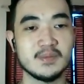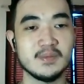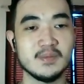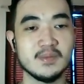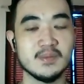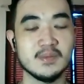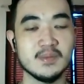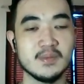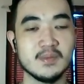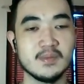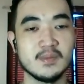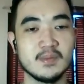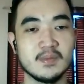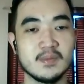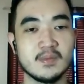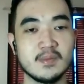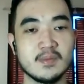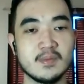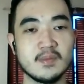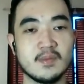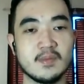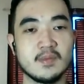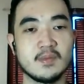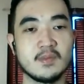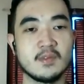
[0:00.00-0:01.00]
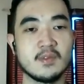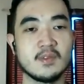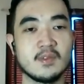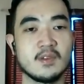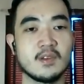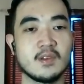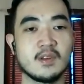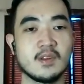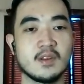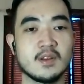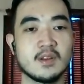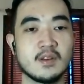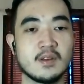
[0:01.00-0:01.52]

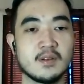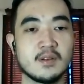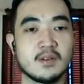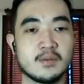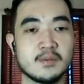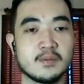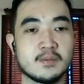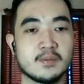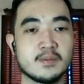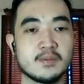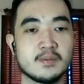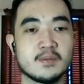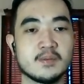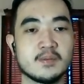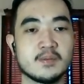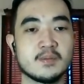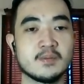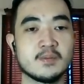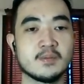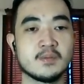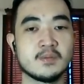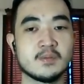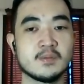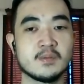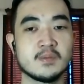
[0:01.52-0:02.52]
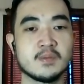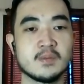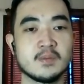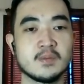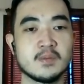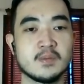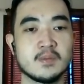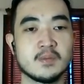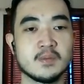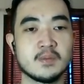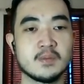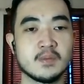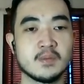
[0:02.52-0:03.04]

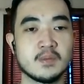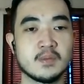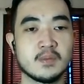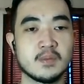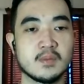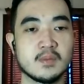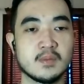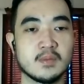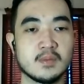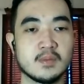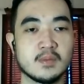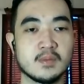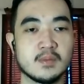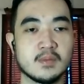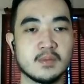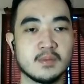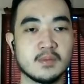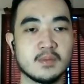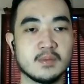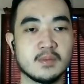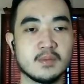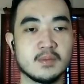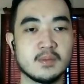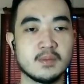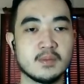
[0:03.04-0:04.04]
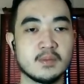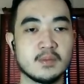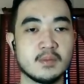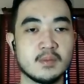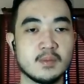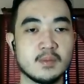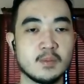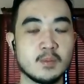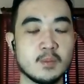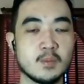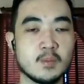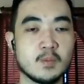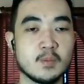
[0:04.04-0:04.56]

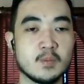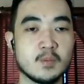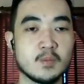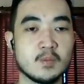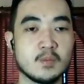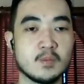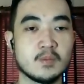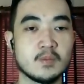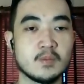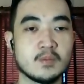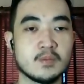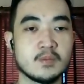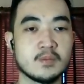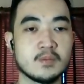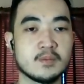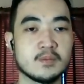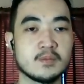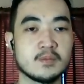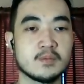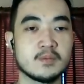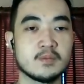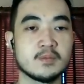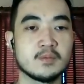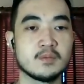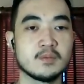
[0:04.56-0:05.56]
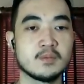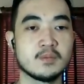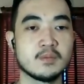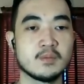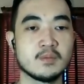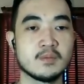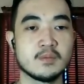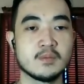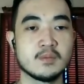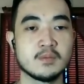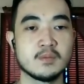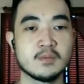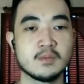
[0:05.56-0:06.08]

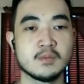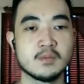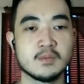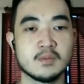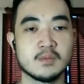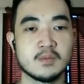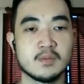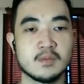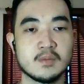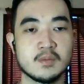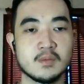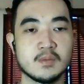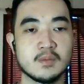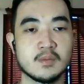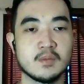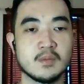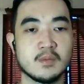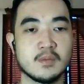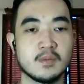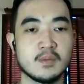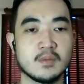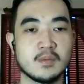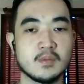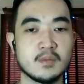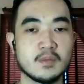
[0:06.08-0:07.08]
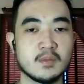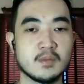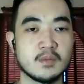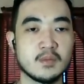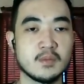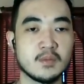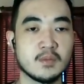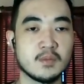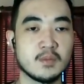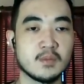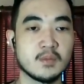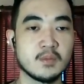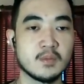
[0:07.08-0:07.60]

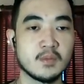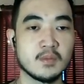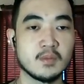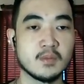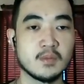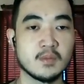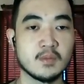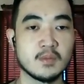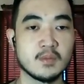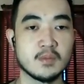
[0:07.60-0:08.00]
(silent)